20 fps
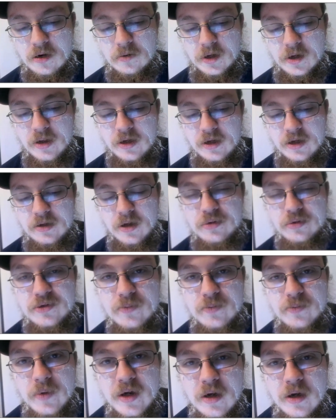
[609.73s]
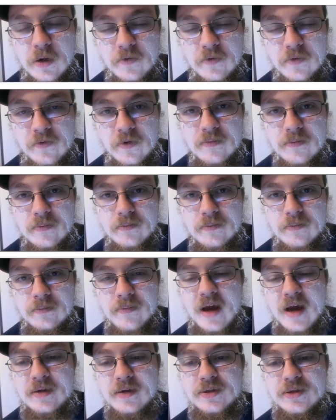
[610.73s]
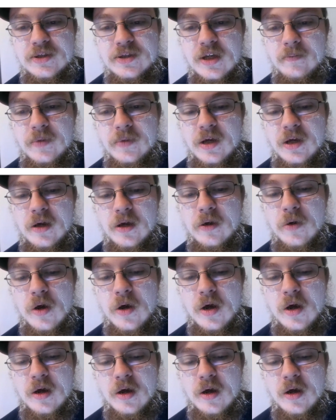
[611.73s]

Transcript: really close win over SMU.